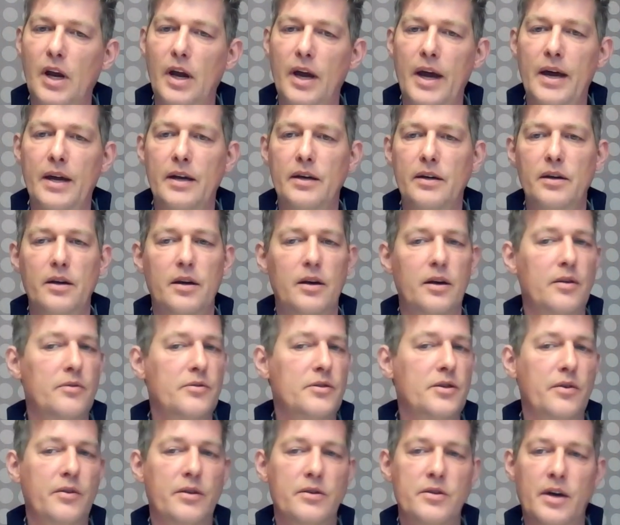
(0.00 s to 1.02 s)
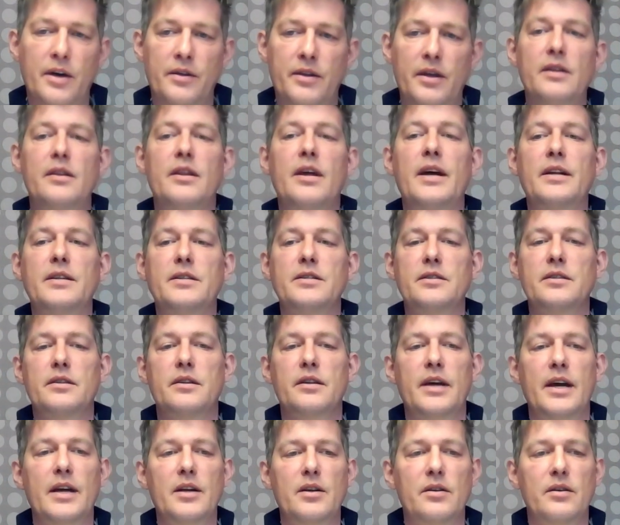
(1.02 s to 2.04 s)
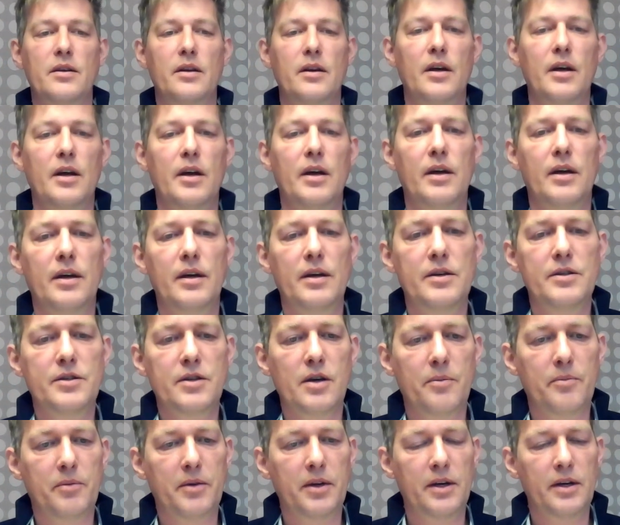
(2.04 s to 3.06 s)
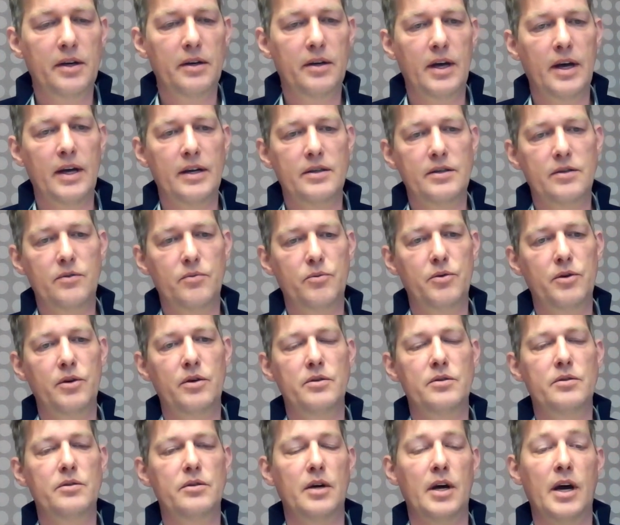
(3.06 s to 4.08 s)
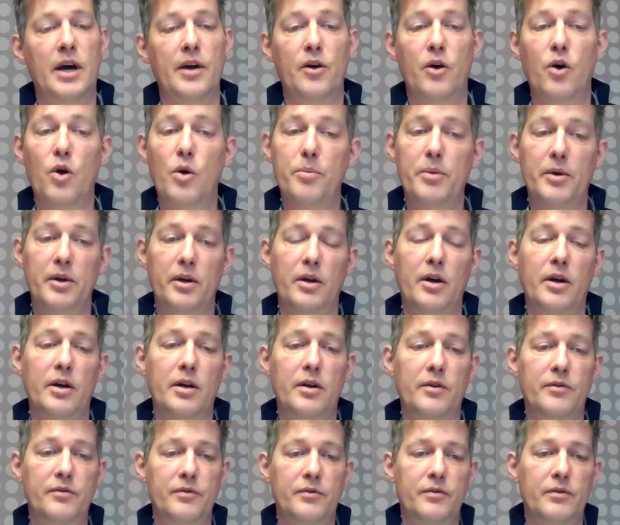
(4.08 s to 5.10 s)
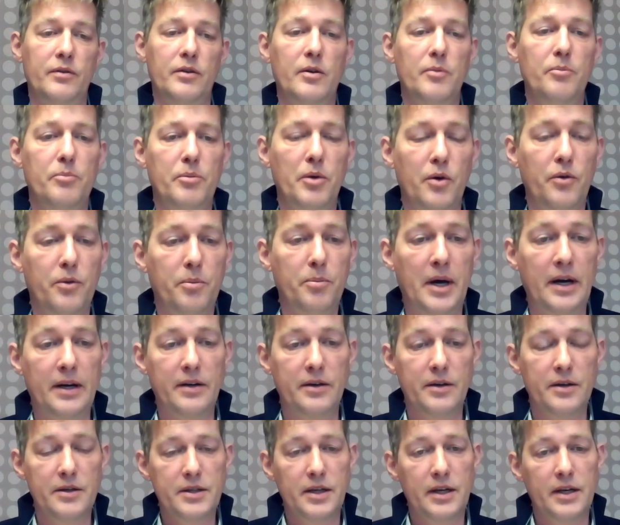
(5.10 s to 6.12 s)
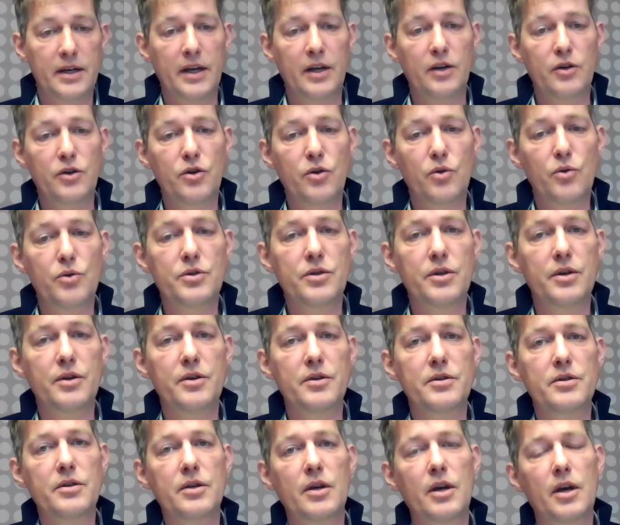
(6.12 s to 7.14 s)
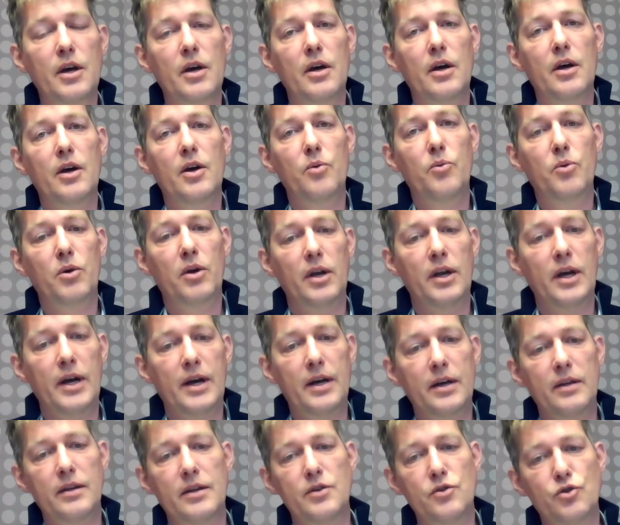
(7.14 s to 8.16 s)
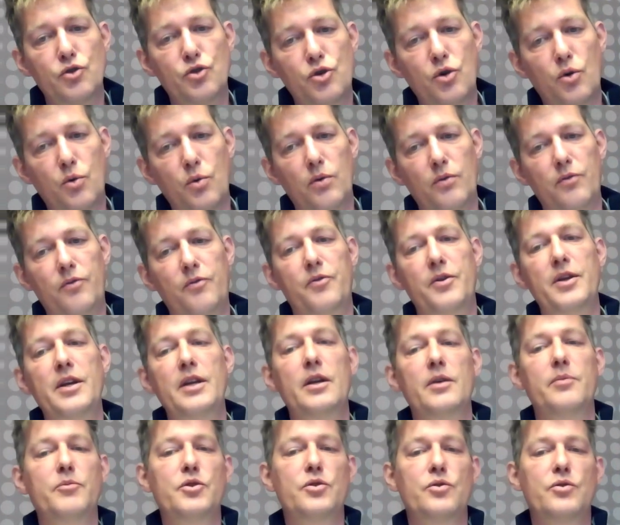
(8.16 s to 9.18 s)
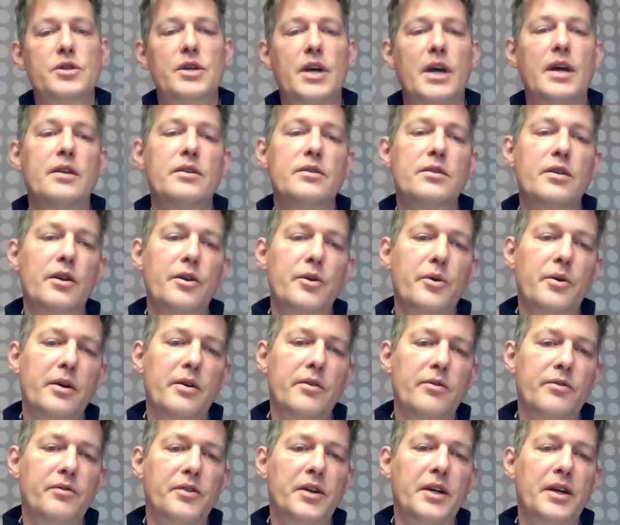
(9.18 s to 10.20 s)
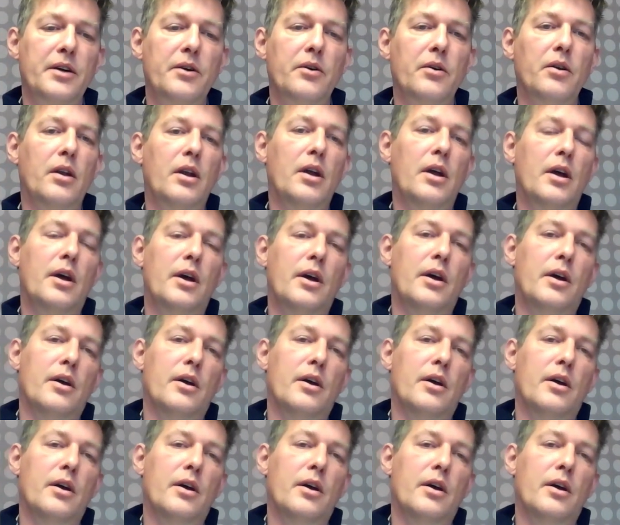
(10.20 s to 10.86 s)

I think that is something that I hope a lot of both partners and end users will like, this total freedom to change the look and feel.